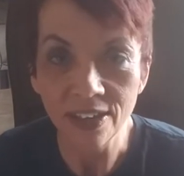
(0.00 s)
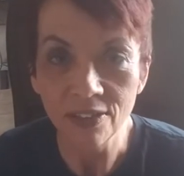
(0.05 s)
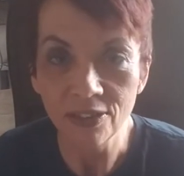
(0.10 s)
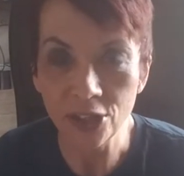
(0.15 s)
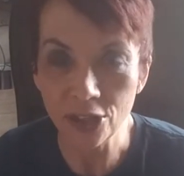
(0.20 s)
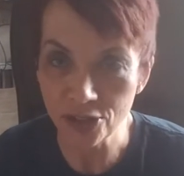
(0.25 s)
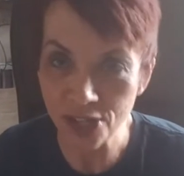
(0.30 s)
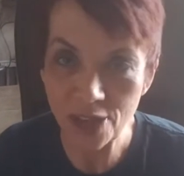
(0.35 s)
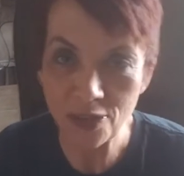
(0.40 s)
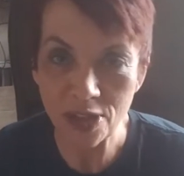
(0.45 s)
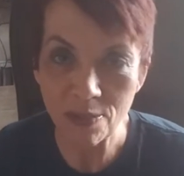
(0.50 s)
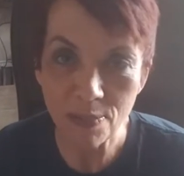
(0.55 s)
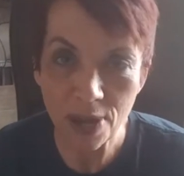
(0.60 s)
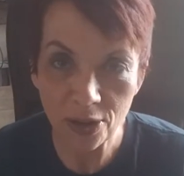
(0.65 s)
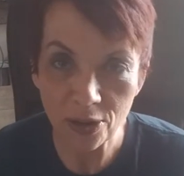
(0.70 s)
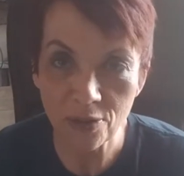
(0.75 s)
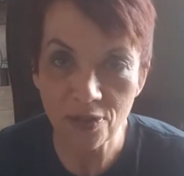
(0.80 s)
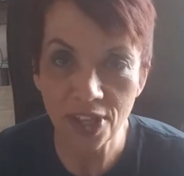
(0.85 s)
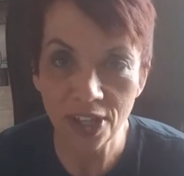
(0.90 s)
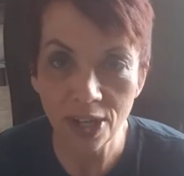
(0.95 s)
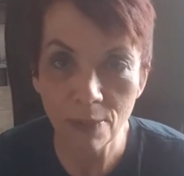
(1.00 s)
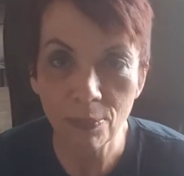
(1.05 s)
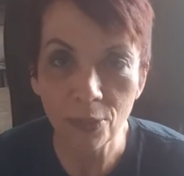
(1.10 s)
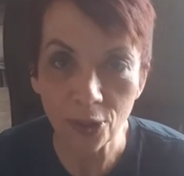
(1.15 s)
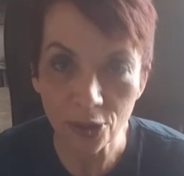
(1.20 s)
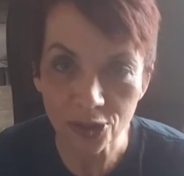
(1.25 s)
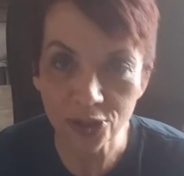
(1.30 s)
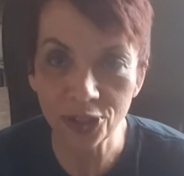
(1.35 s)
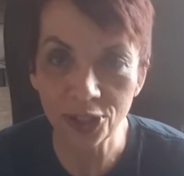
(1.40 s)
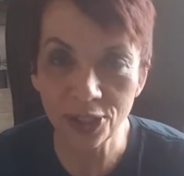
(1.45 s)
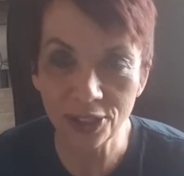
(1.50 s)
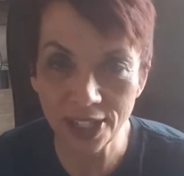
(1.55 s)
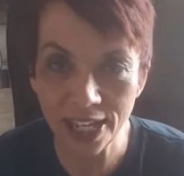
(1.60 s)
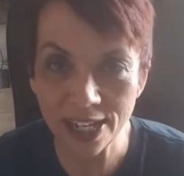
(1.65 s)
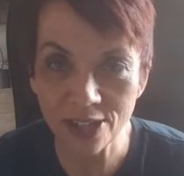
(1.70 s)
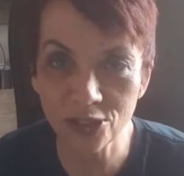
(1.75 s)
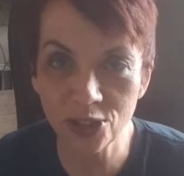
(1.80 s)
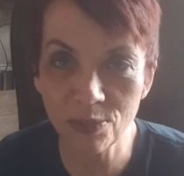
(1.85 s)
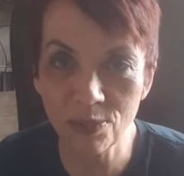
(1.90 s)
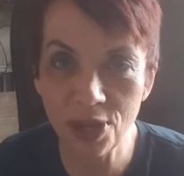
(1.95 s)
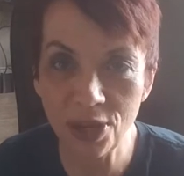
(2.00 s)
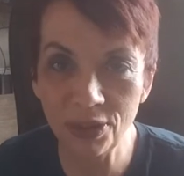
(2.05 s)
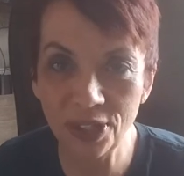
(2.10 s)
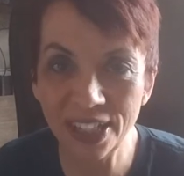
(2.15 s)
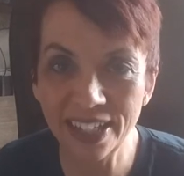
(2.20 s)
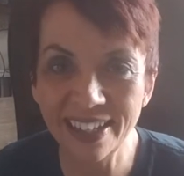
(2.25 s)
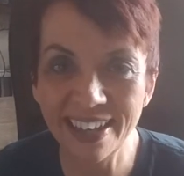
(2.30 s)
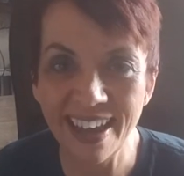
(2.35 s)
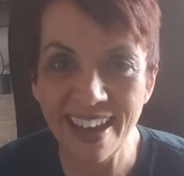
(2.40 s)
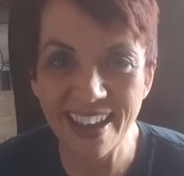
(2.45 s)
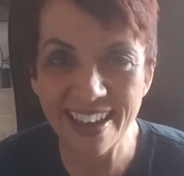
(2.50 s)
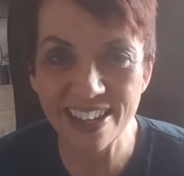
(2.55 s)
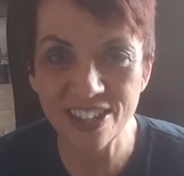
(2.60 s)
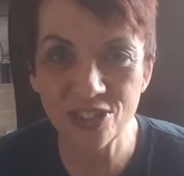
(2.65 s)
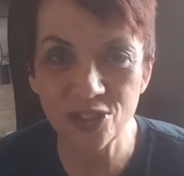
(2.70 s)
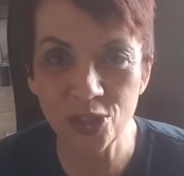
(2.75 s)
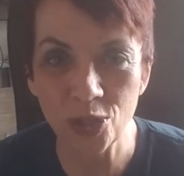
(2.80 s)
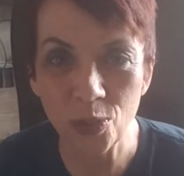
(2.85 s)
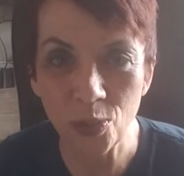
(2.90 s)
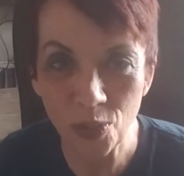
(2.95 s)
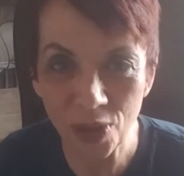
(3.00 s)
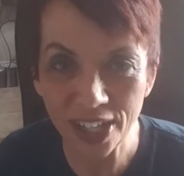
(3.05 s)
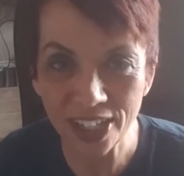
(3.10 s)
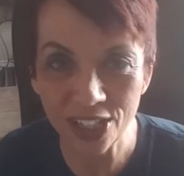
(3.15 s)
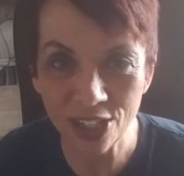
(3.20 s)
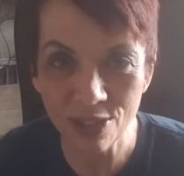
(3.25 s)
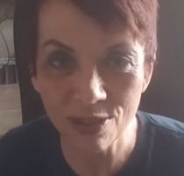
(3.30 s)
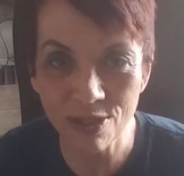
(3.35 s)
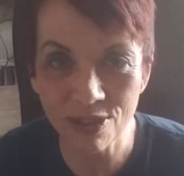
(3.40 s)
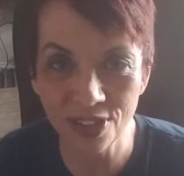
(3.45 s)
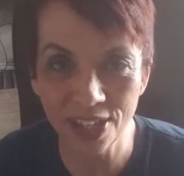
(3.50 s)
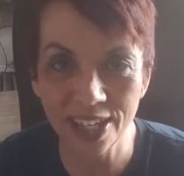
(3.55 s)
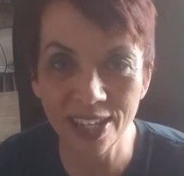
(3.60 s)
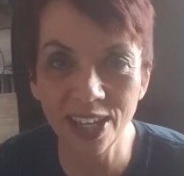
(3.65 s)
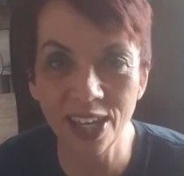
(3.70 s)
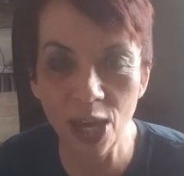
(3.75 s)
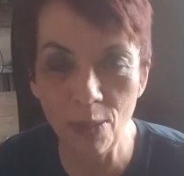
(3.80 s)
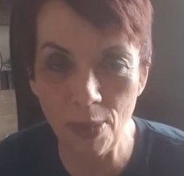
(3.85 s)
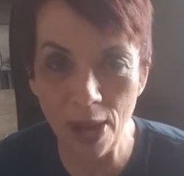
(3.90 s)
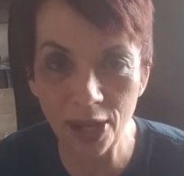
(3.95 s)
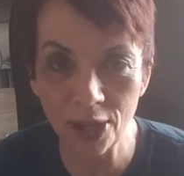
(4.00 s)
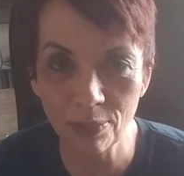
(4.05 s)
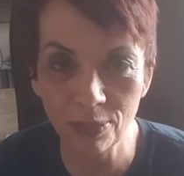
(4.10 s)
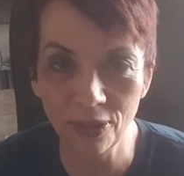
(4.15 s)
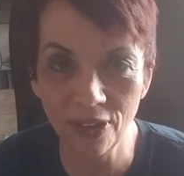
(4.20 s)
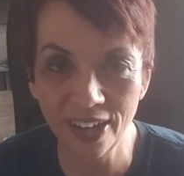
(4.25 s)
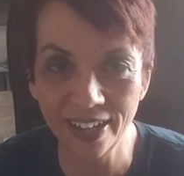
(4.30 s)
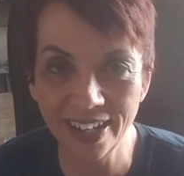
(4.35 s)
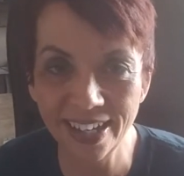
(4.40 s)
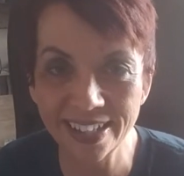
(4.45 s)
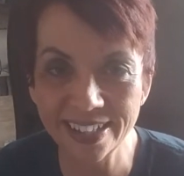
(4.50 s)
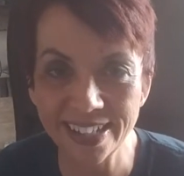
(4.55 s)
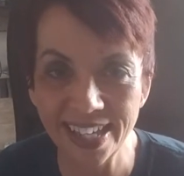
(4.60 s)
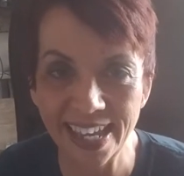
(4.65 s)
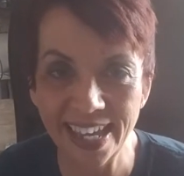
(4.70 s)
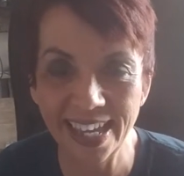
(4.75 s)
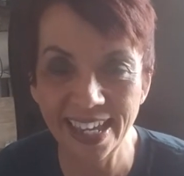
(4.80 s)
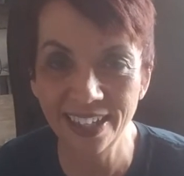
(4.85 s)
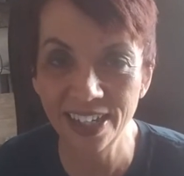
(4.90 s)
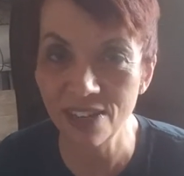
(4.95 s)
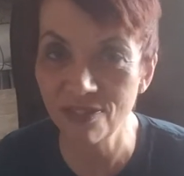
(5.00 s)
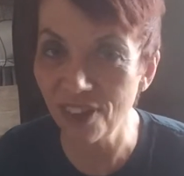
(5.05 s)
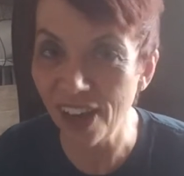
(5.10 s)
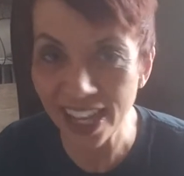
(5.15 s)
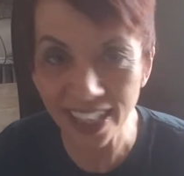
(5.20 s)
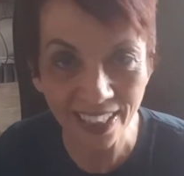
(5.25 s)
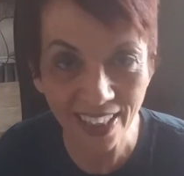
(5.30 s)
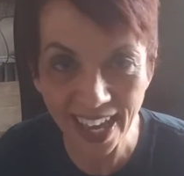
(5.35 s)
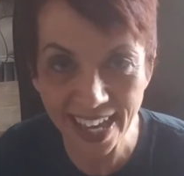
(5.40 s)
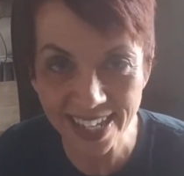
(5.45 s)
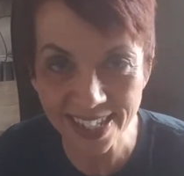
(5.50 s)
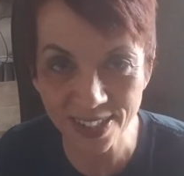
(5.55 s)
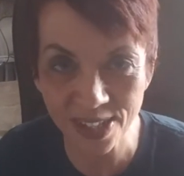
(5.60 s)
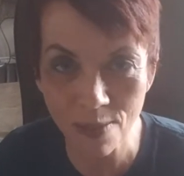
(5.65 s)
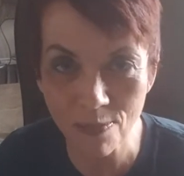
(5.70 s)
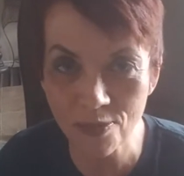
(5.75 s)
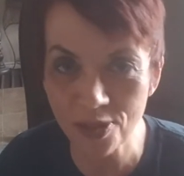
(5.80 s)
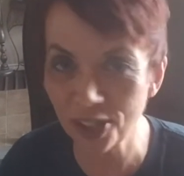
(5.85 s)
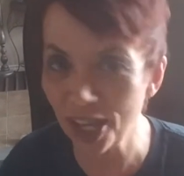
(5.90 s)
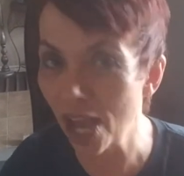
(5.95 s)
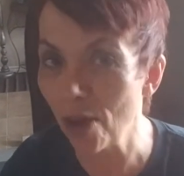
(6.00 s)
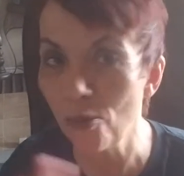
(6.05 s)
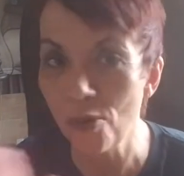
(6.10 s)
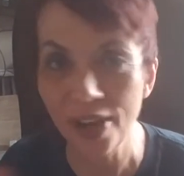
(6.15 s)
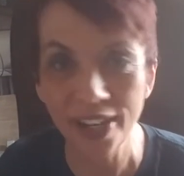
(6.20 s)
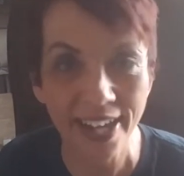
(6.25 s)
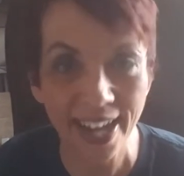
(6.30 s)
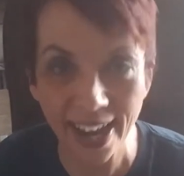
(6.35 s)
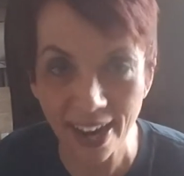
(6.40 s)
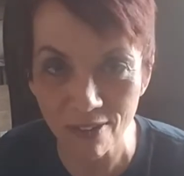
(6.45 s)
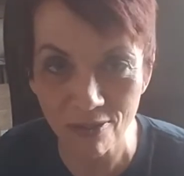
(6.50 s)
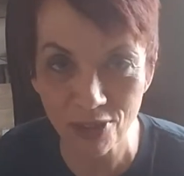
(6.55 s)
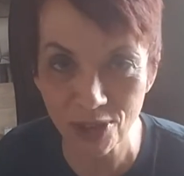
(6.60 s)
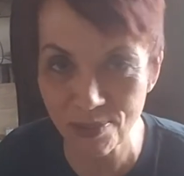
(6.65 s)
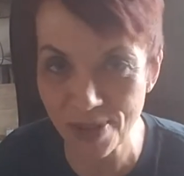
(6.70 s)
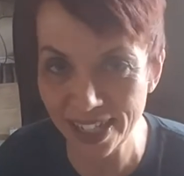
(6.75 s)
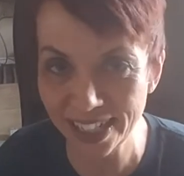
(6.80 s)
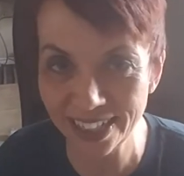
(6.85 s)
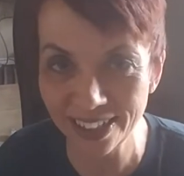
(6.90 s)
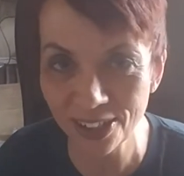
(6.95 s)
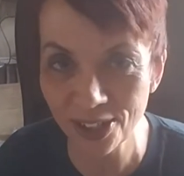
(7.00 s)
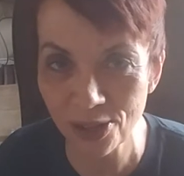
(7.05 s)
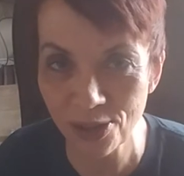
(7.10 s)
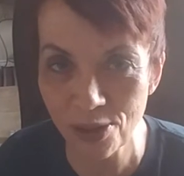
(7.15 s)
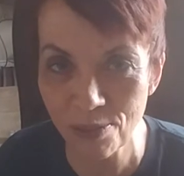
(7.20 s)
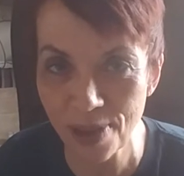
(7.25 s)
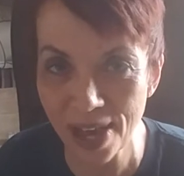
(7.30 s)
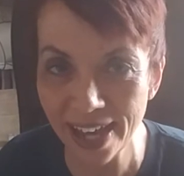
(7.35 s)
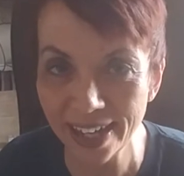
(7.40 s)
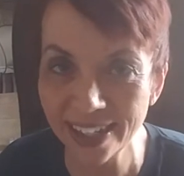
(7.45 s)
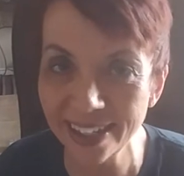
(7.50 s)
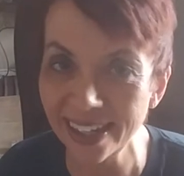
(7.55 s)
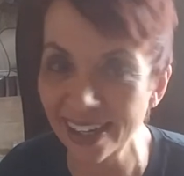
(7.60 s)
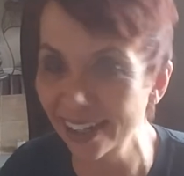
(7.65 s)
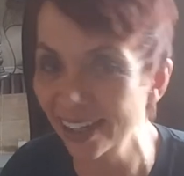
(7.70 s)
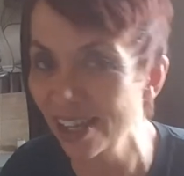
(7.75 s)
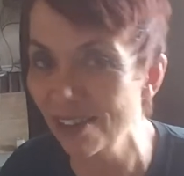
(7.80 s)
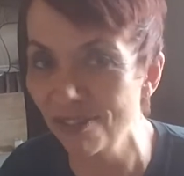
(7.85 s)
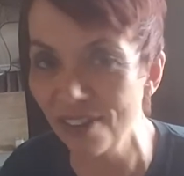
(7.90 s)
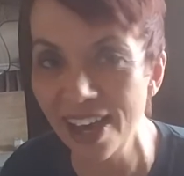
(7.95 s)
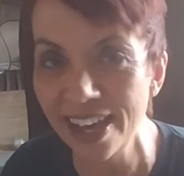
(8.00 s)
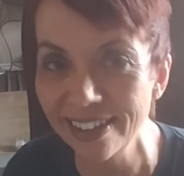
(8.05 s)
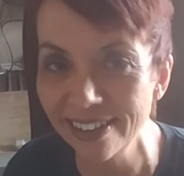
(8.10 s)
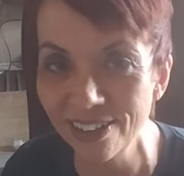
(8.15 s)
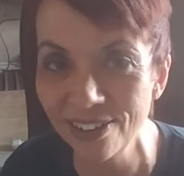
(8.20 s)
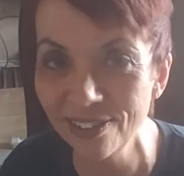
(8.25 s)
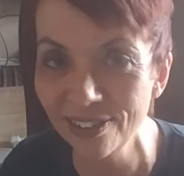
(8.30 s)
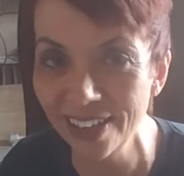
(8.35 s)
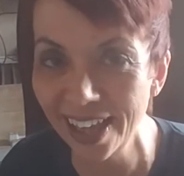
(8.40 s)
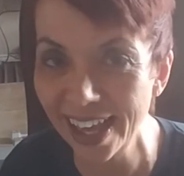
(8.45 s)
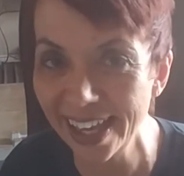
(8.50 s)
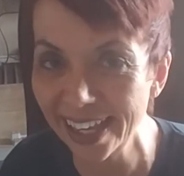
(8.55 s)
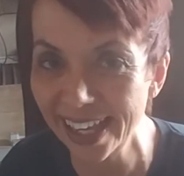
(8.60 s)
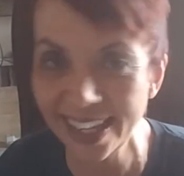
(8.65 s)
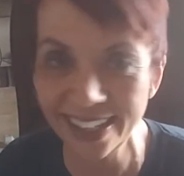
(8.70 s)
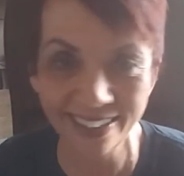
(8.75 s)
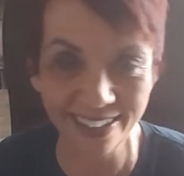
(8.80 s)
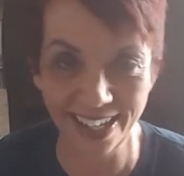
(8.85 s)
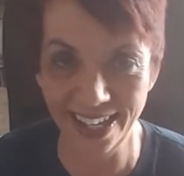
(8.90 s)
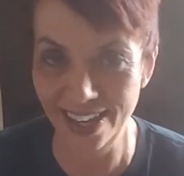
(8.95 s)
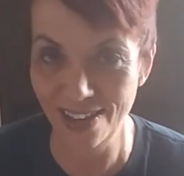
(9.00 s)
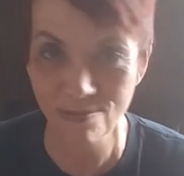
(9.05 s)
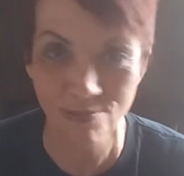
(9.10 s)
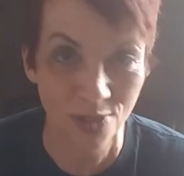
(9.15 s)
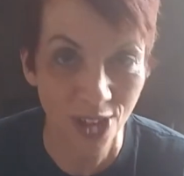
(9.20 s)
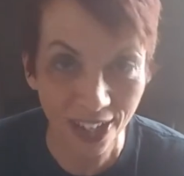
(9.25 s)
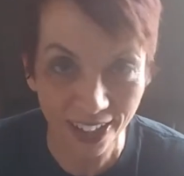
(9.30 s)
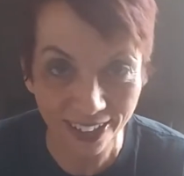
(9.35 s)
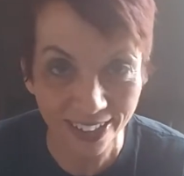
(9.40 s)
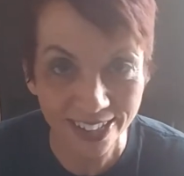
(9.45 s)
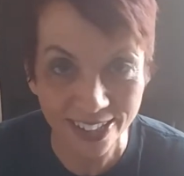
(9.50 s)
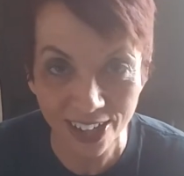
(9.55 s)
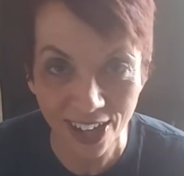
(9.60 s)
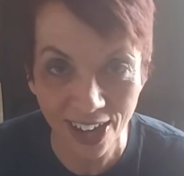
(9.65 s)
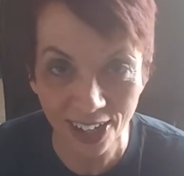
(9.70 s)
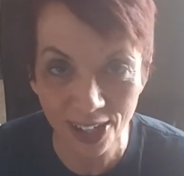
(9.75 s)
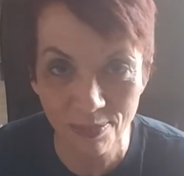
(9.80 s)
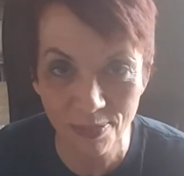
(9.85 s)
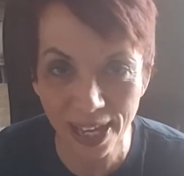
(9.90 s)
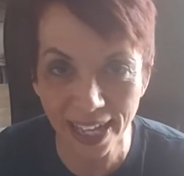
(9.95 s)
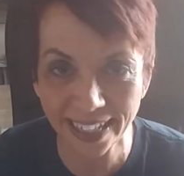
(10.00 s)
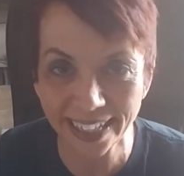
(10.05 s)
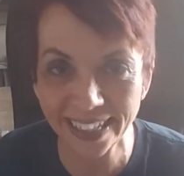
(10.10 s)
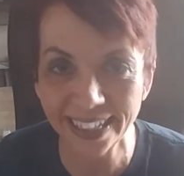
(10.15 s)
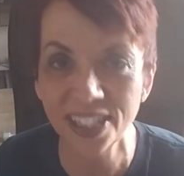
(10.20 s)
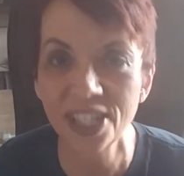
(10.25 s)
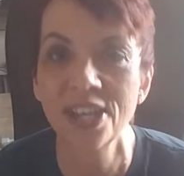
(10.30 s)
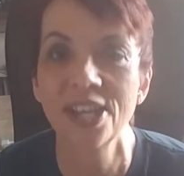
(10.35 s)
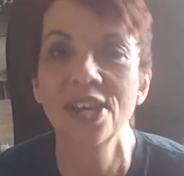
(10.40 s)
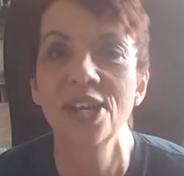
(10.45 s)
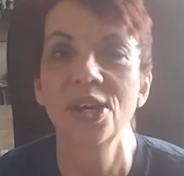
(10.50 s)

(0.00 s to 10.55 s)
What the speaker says: there's nothing better than a personal testimony as to what you think about a product. And if I like something, I want everybody to know about it. And if I don't like it, I'm not gonna talk about it.